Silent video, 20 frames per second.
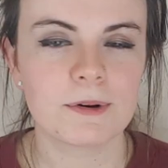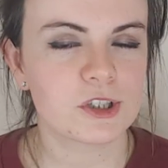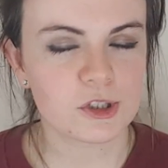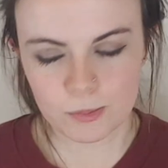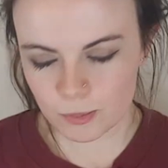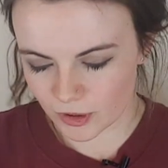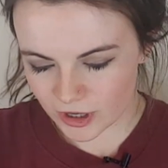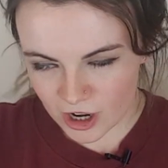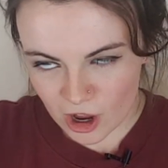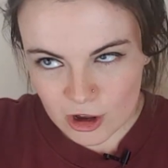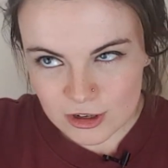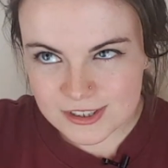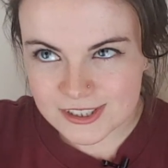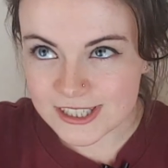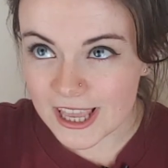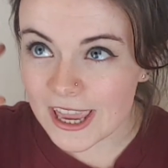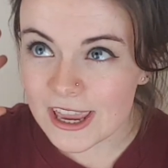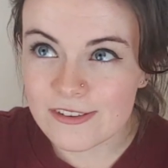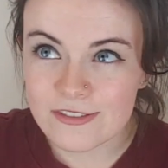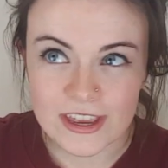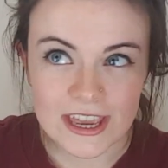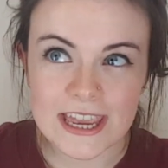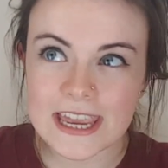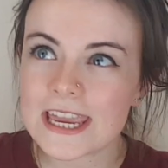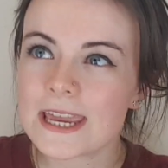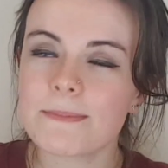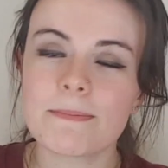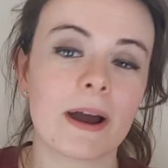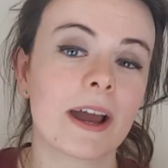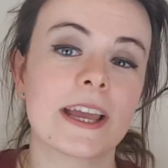But to bring our saviour
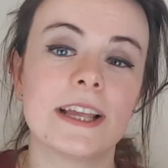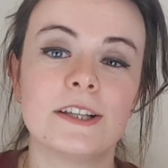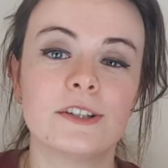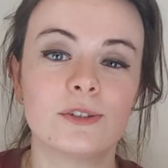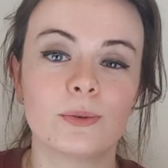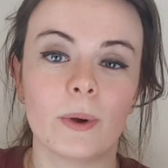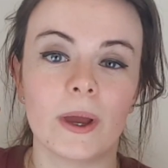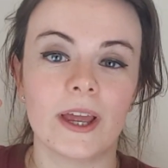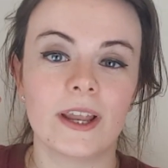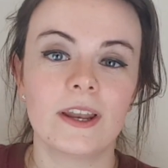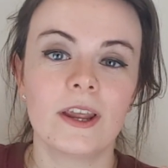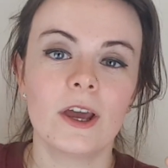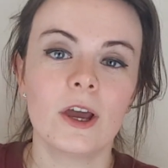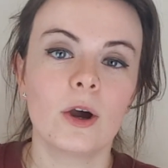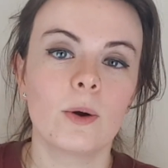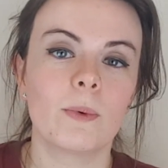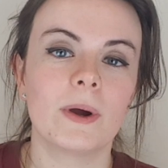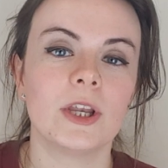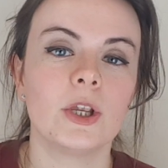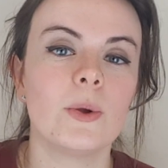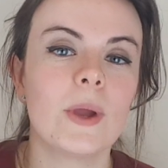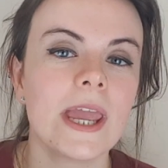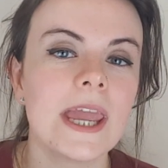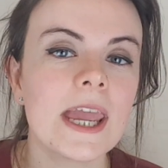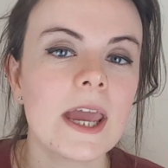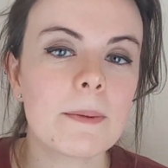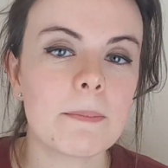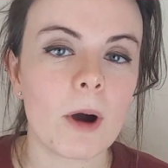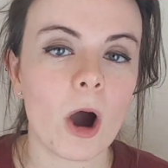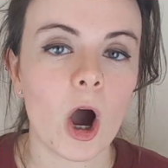heat back into it, when you
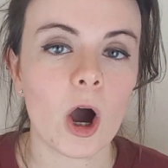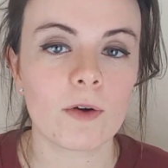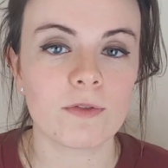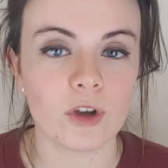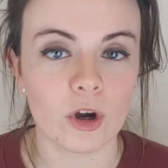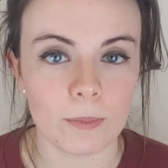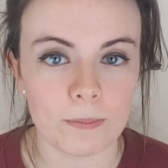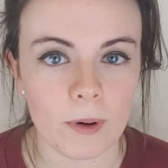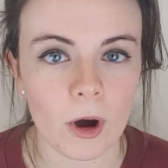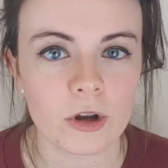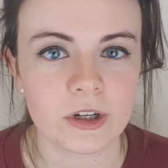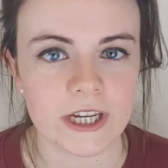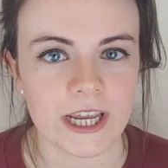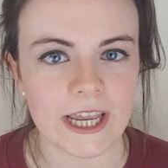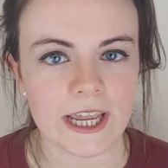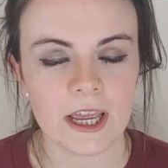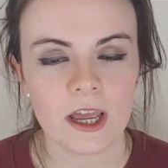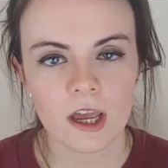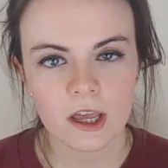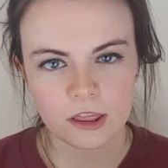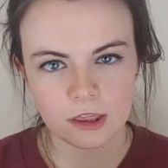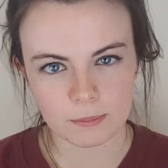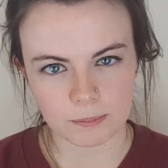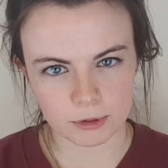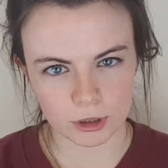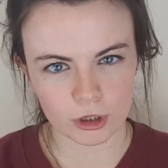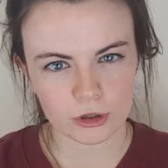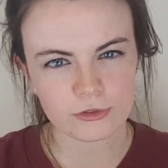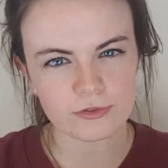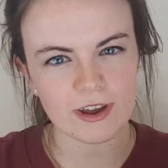heat a part of your body, the
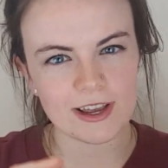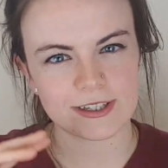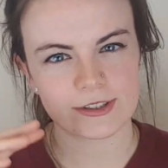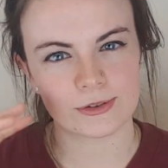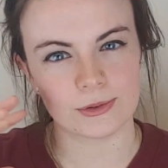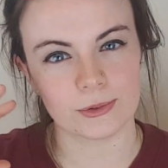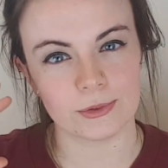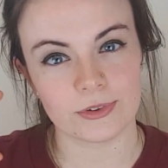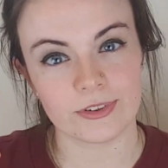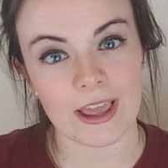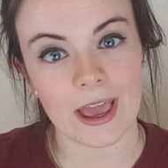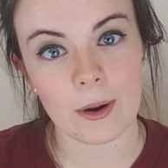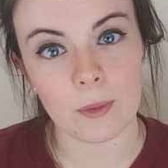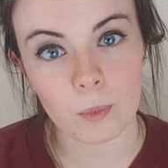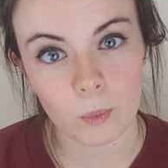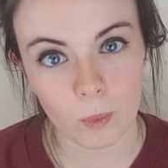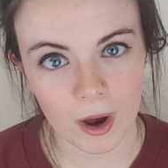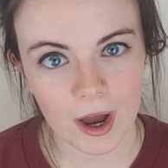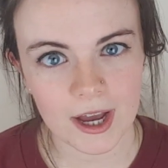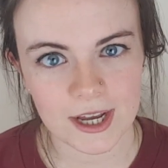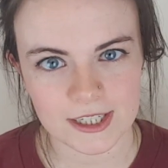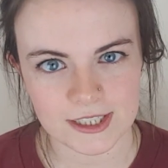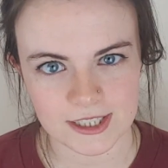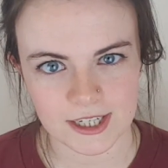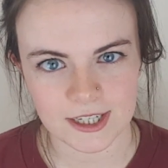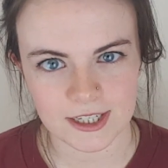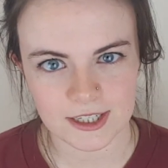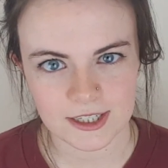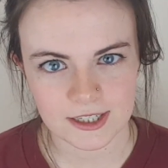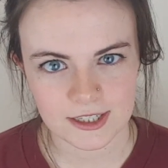blood vessels get
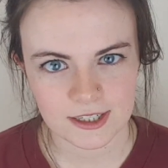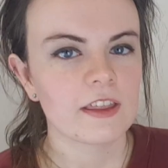wider.